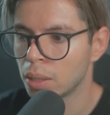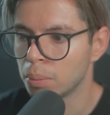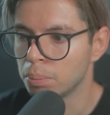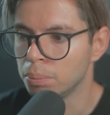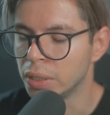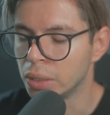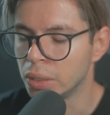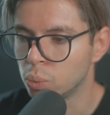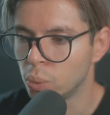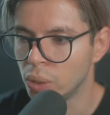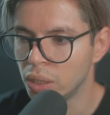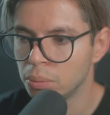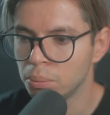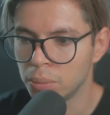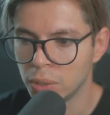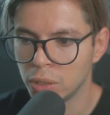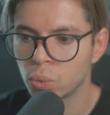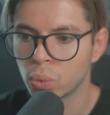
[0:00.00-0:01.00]

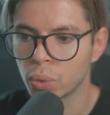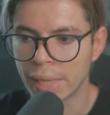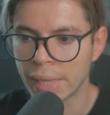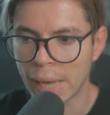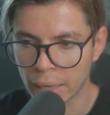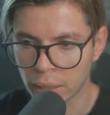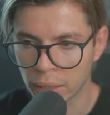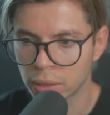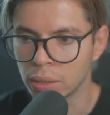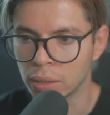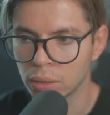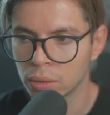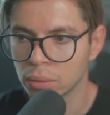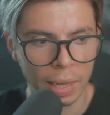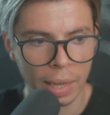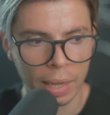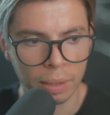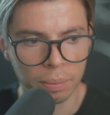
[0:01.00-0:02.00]
between me
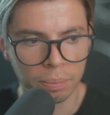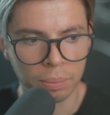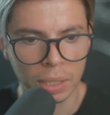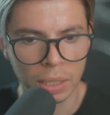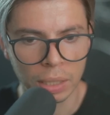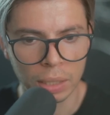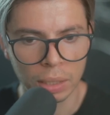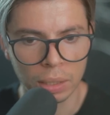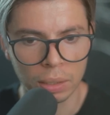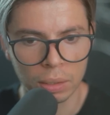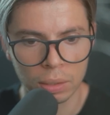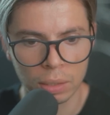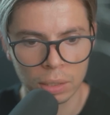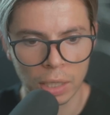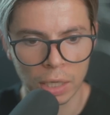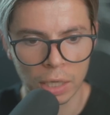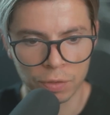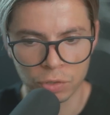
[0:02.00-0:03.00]
reacting and me
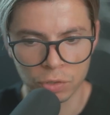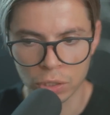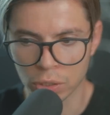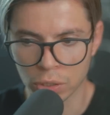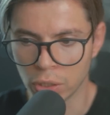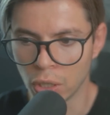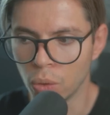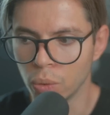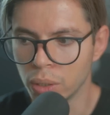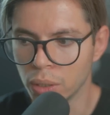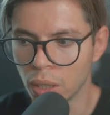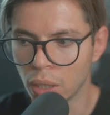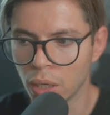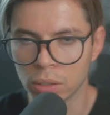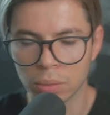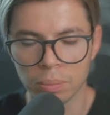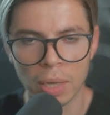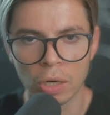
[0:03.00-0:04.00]
kind of just going
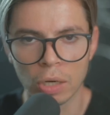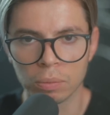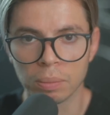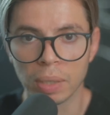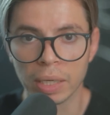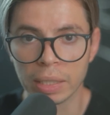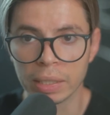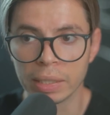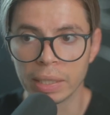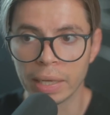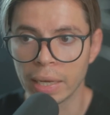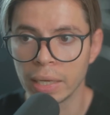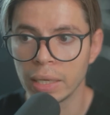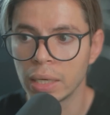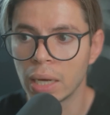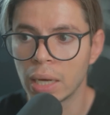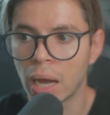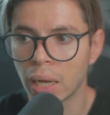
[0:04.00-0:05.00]
on about my
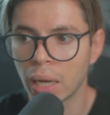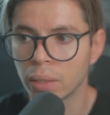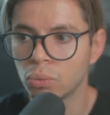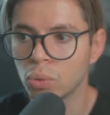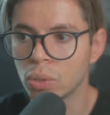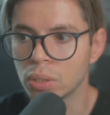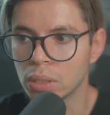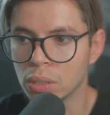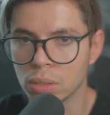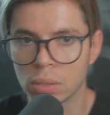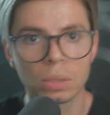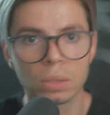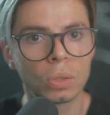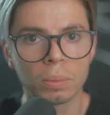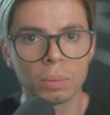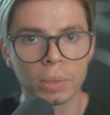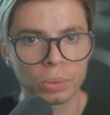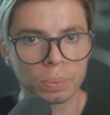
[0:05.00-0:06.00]
day, I was in
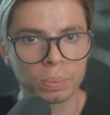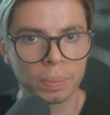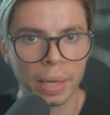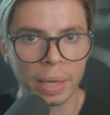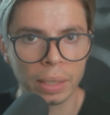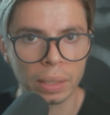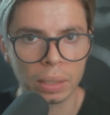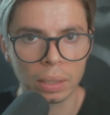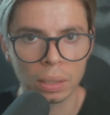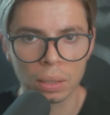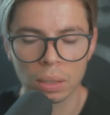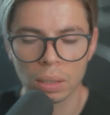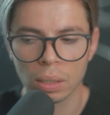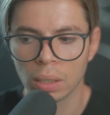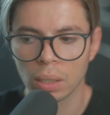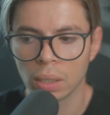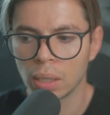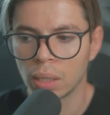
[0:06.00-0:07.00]
so much pain.
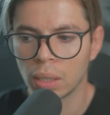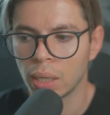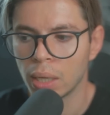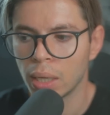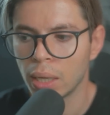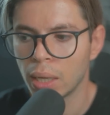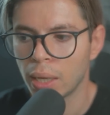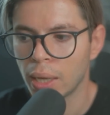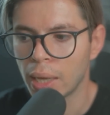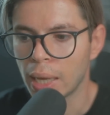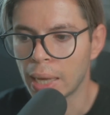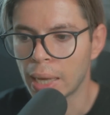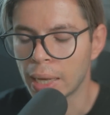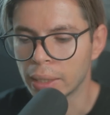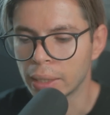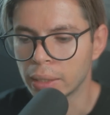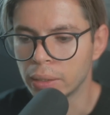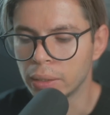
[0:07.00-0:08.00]

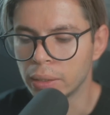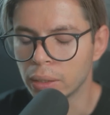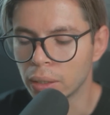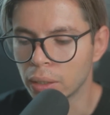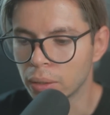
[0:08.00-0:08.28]
And,